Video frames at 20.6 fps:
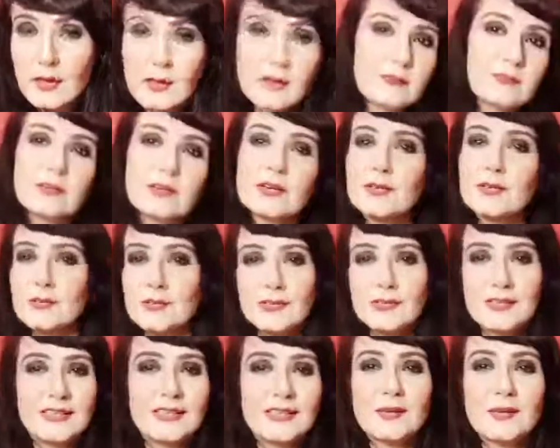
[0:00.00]
Virgo the
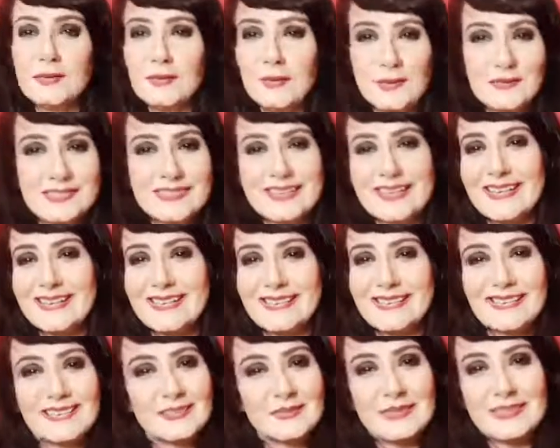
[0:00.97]
healer will always ask
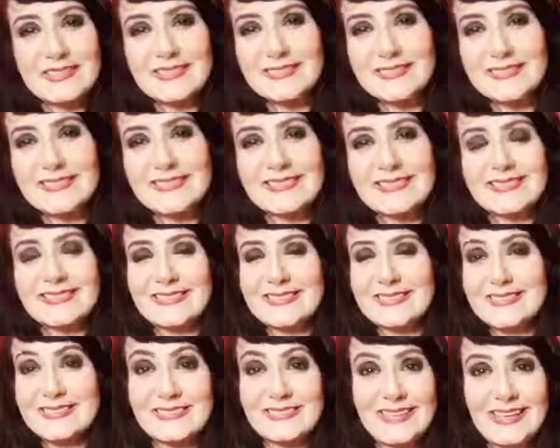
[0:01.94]
these questions, because
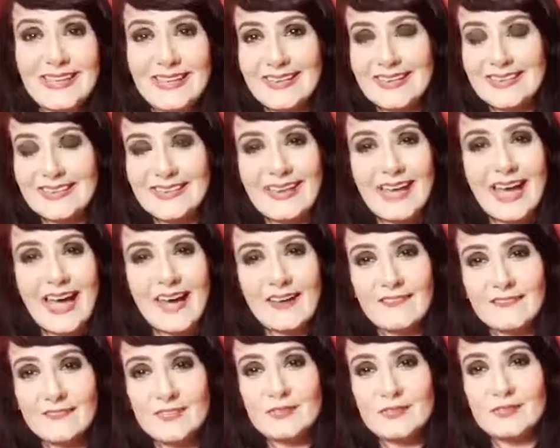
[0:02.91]
they
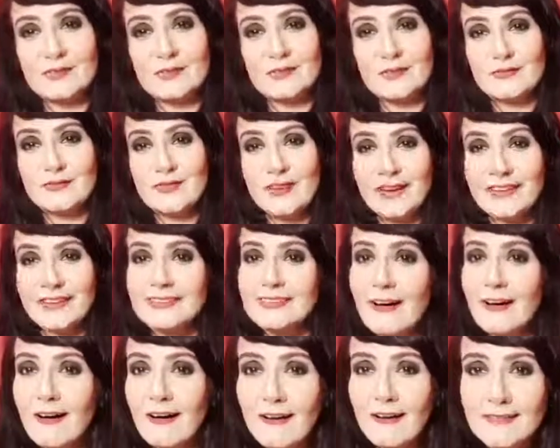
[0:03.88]
have to find
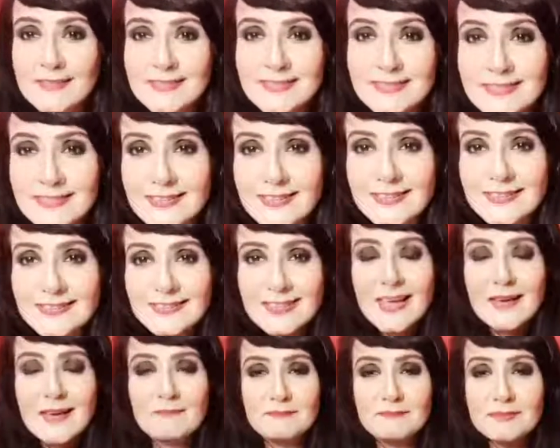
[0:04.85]
answers.
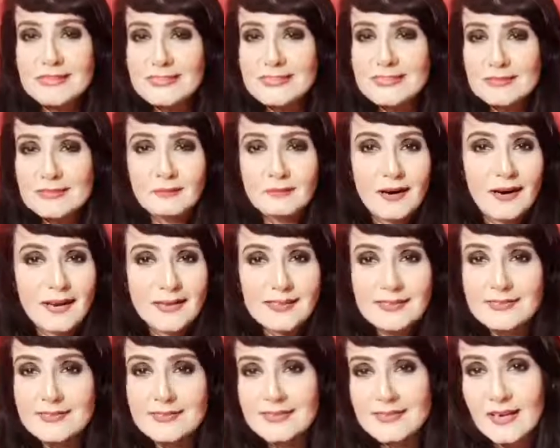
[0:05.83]
They're busy
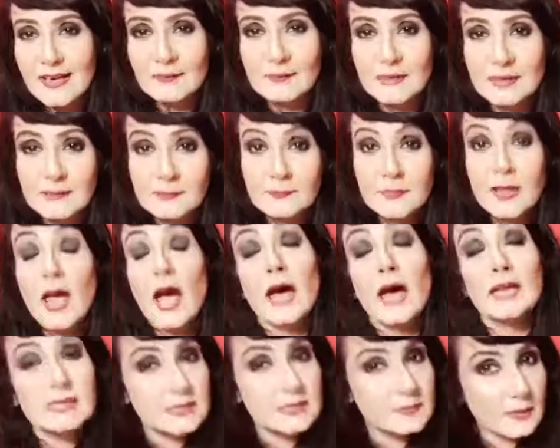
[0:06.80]
minds. I mean,
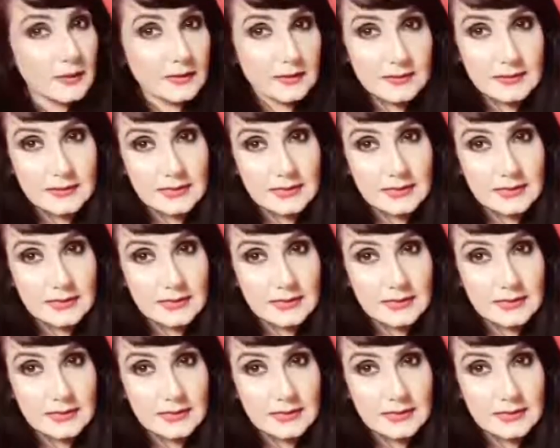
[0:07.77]
and it's better to